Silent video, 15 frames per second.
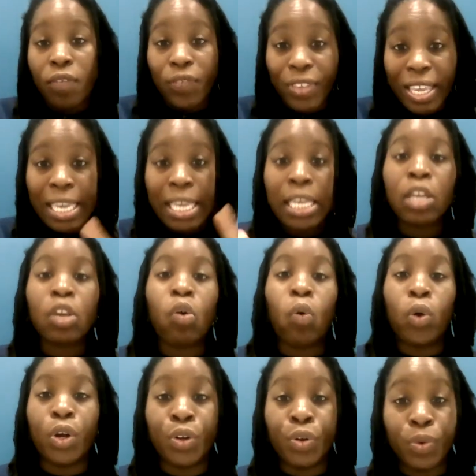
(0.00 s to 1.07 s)
feet
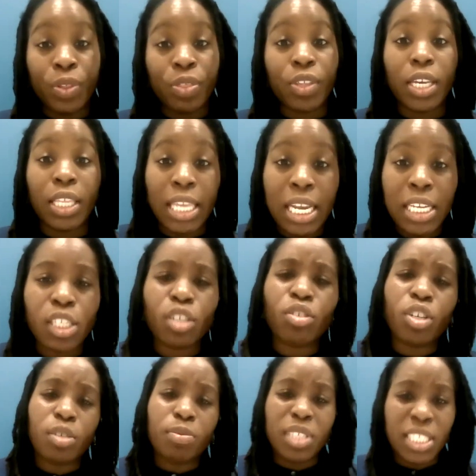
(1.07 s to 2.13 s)
or with your legs, because
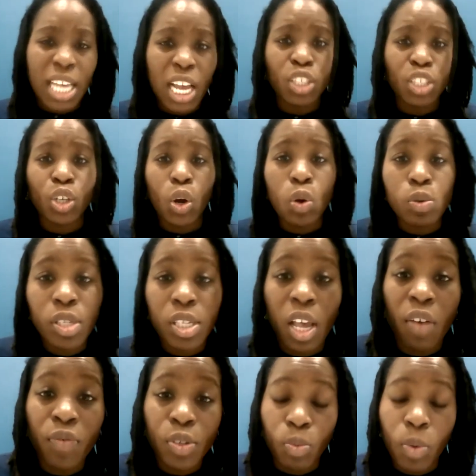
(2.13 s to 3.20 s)
you can massage your own
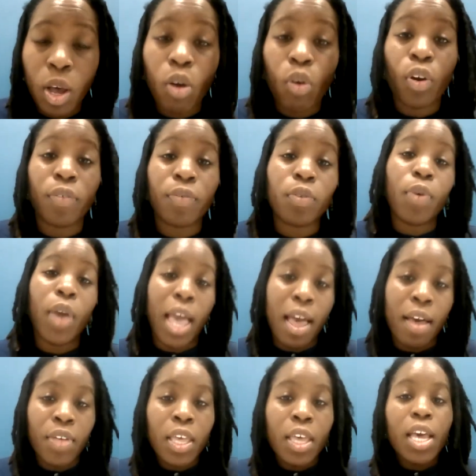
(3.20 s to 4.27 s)
self as well, or if you
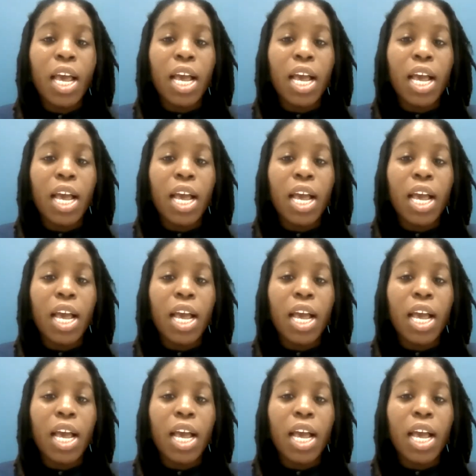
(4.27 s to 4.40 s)
have